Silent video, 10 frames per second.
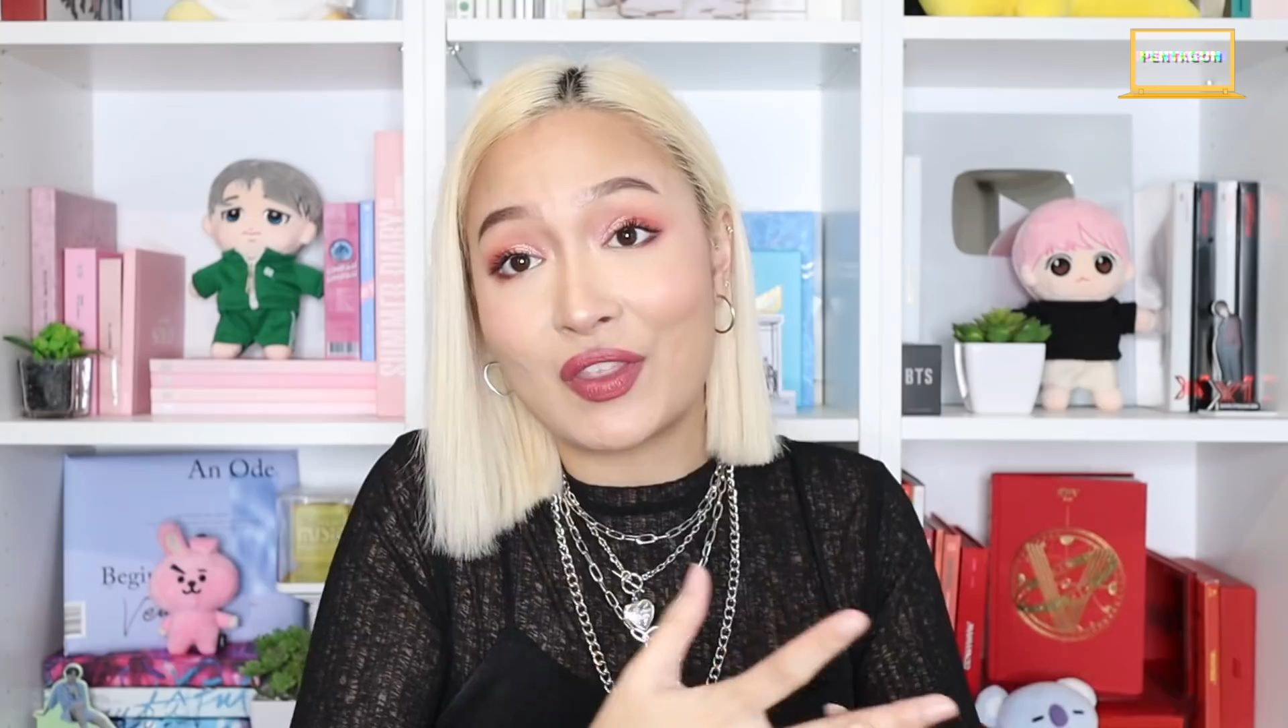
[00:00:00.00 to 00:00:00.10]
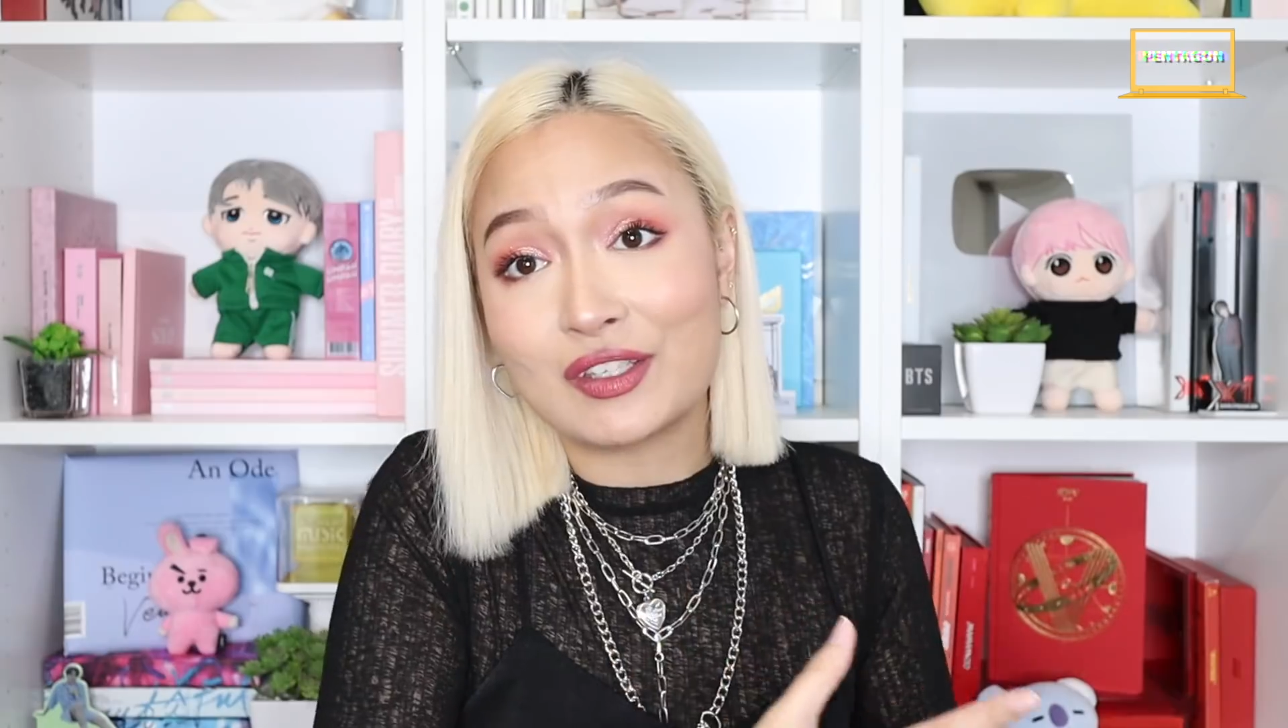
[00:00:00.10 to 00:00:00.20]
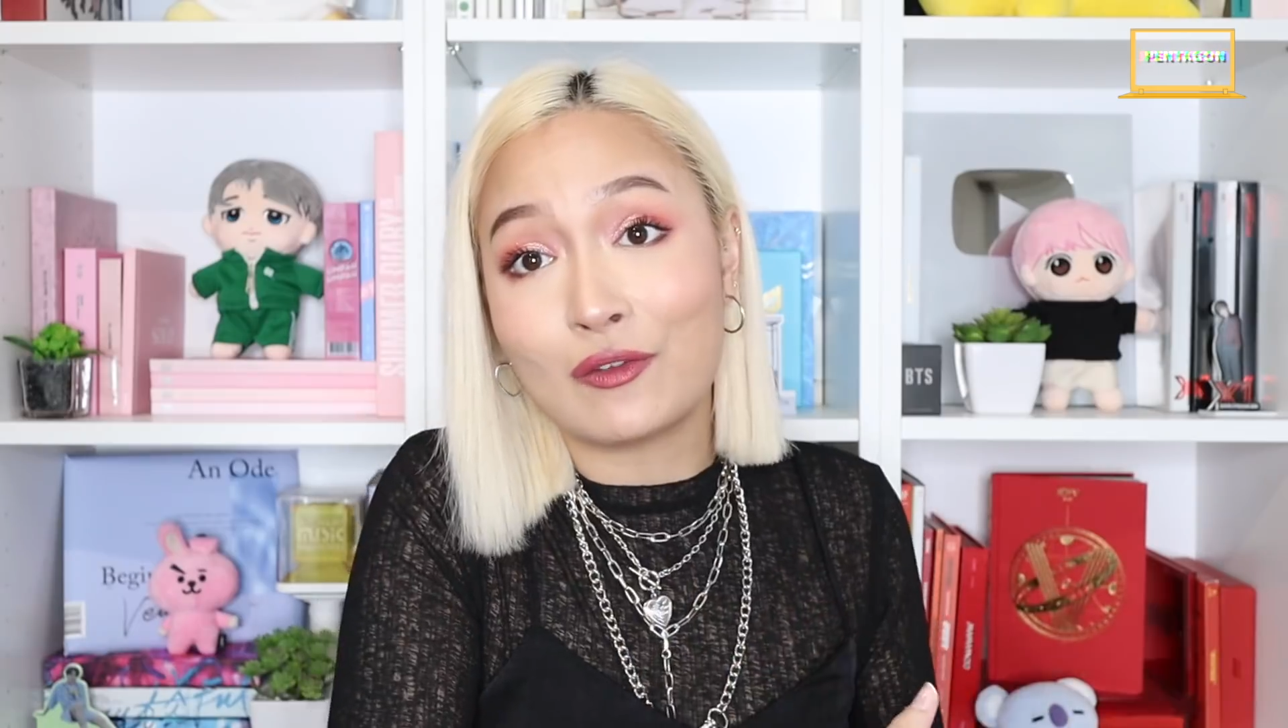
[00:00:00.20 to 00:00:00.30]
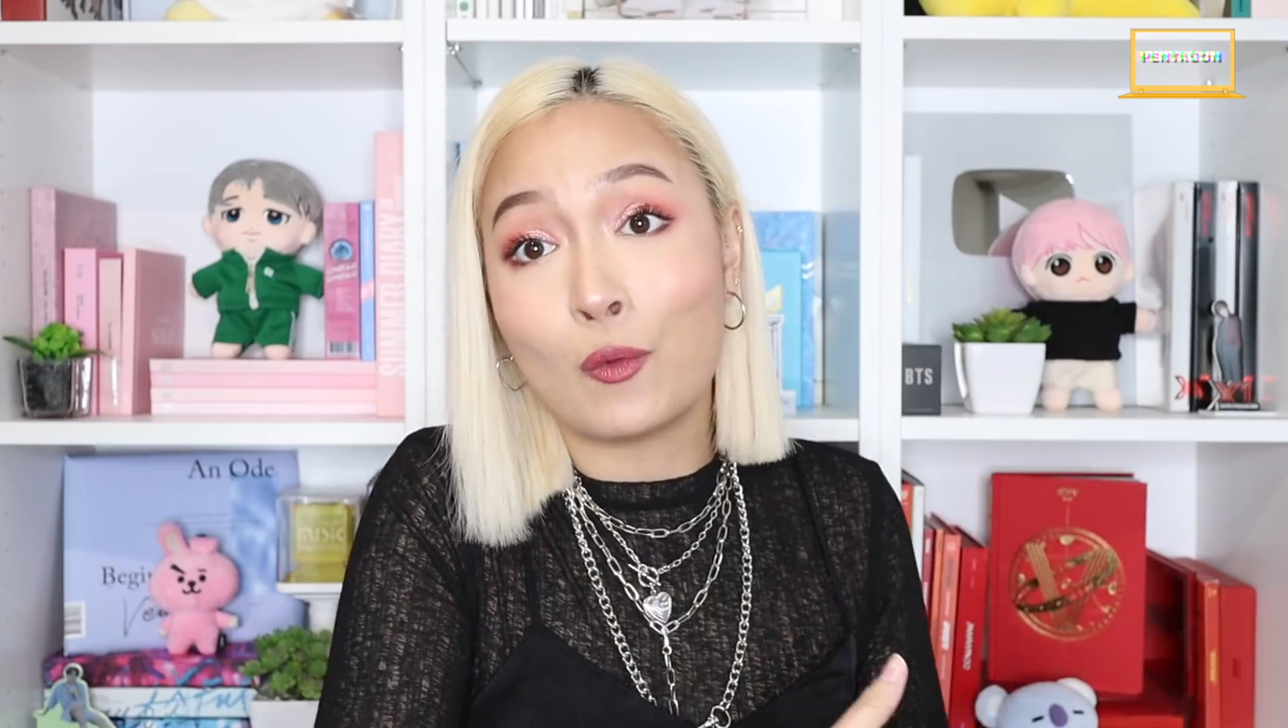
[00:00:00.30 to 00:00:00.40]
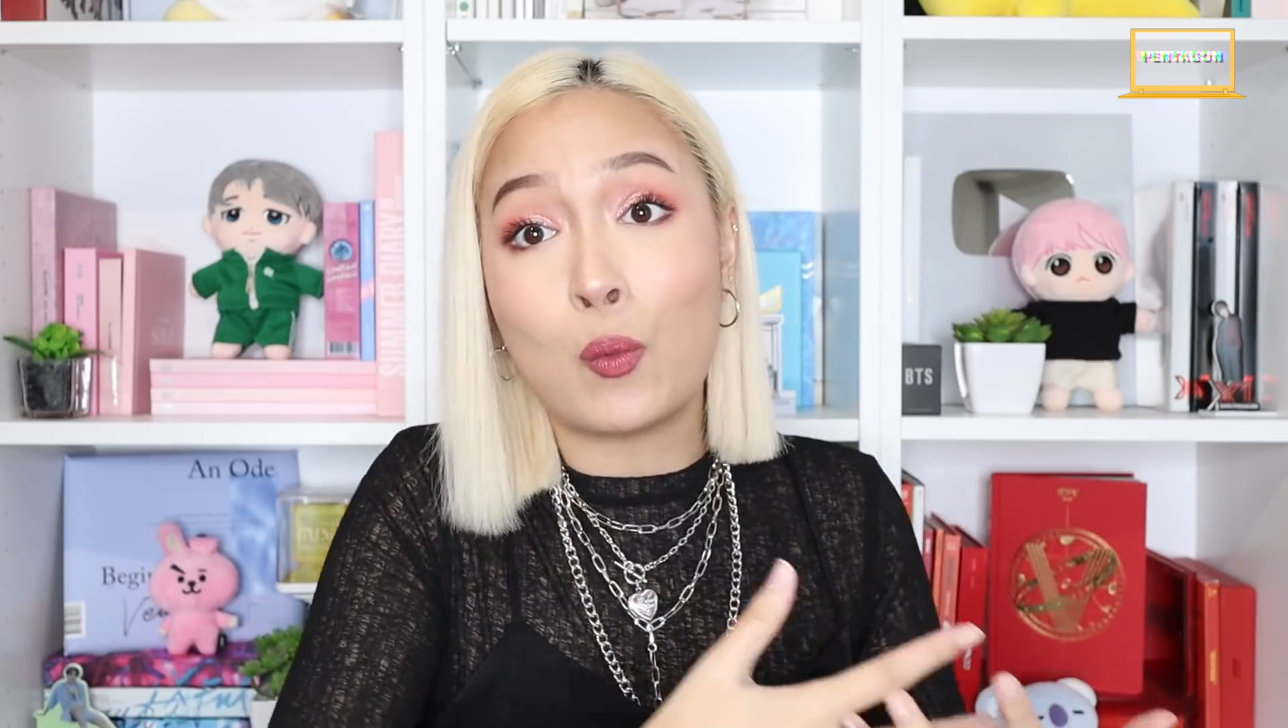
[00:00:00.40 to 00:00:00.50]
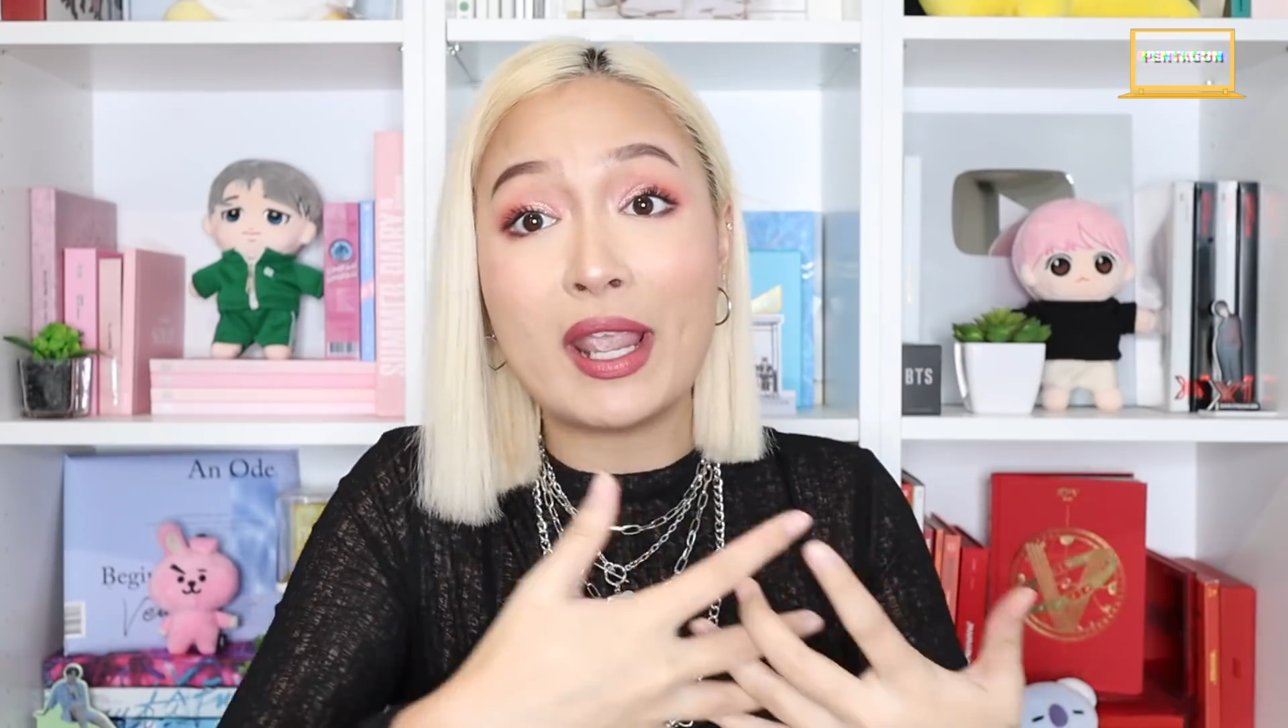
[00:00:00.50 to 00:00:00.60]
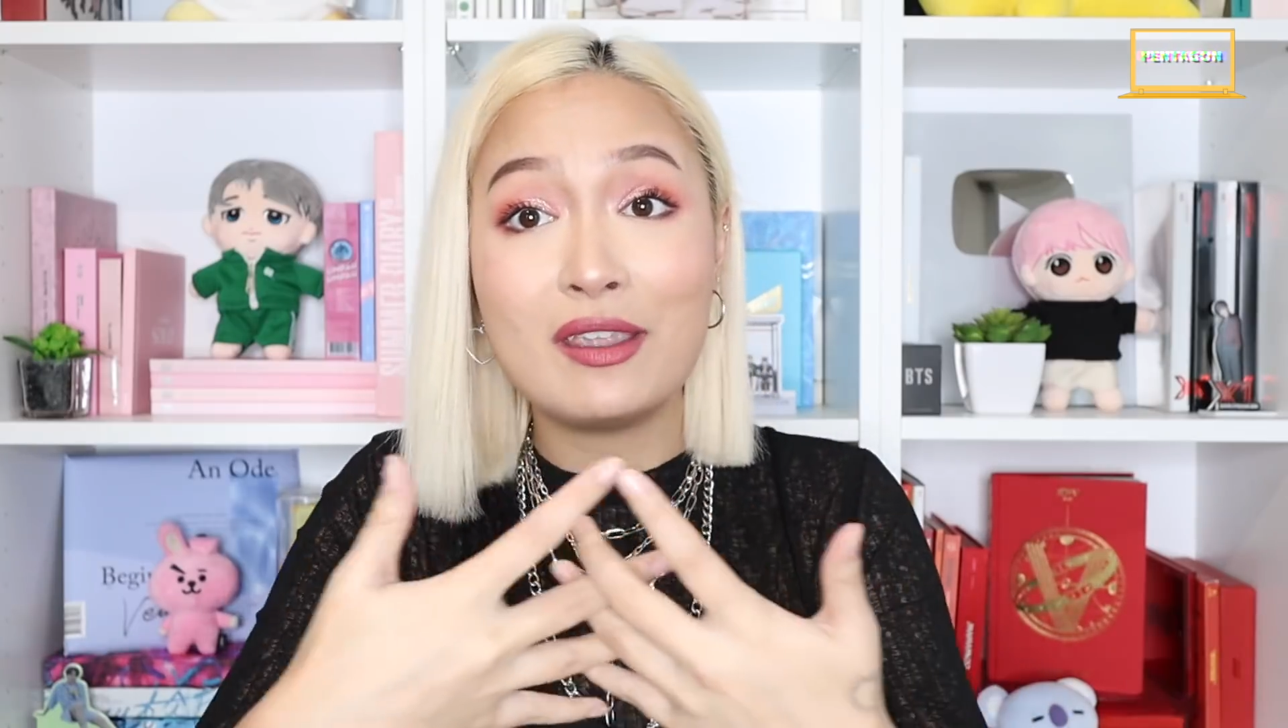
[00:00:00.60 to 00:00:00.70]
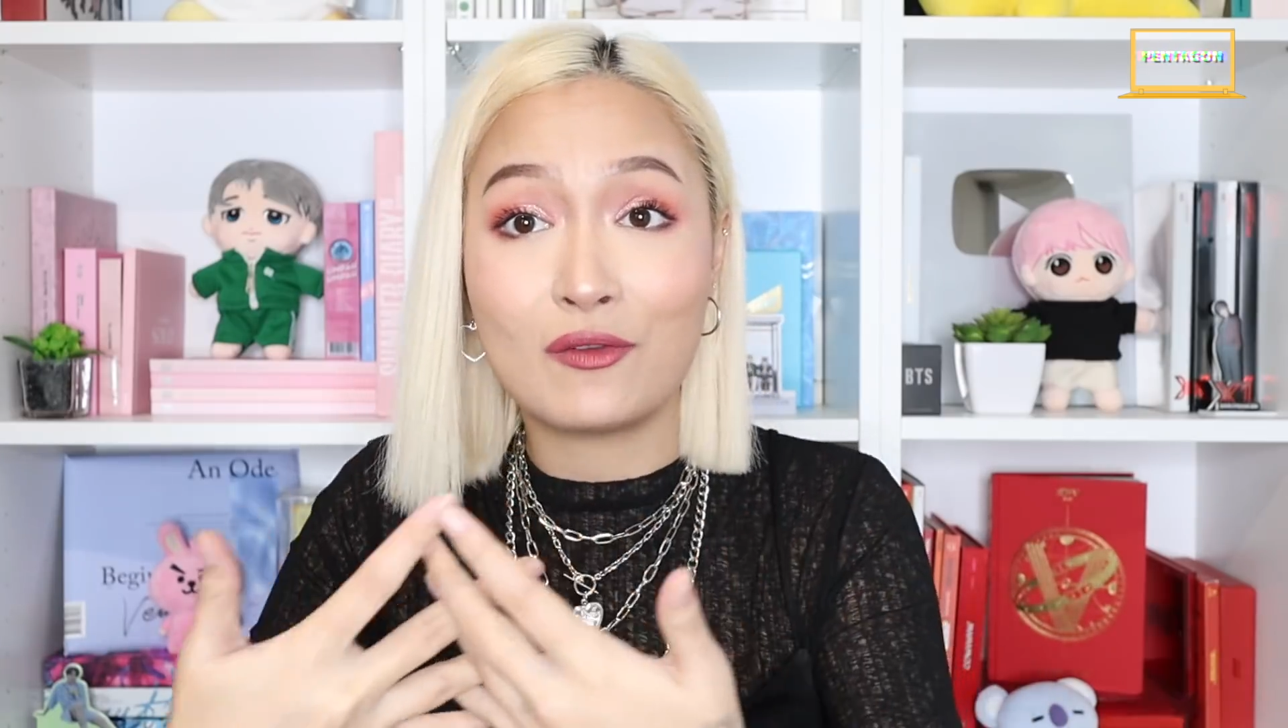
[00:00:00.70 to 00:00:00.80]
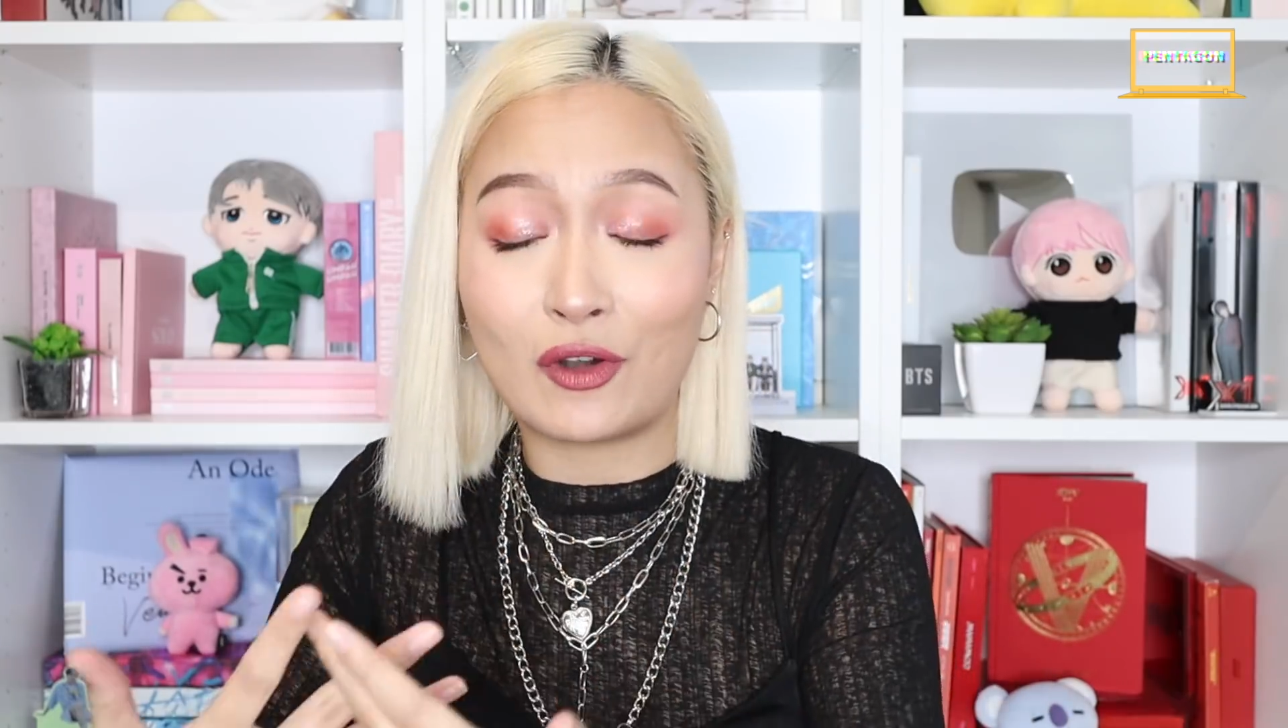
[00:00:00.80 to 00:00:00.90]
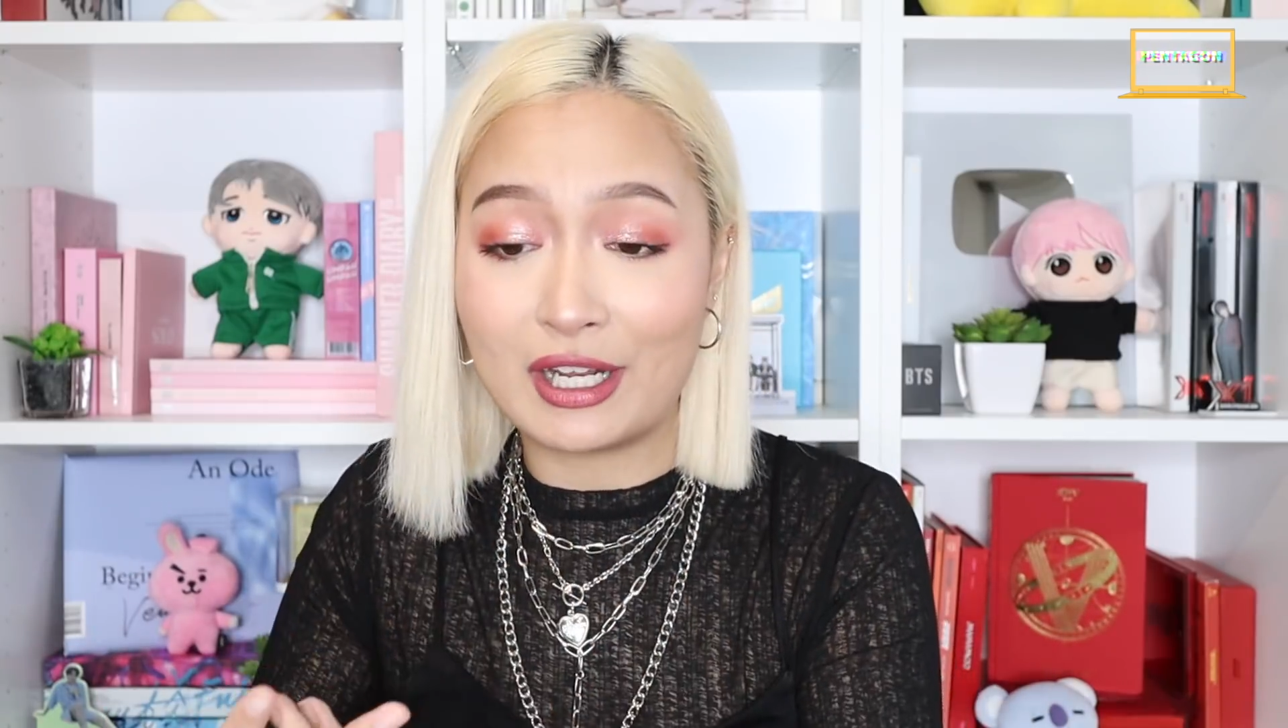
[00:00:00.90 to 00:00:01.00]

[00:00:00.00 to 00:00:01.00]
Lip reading: There's a wave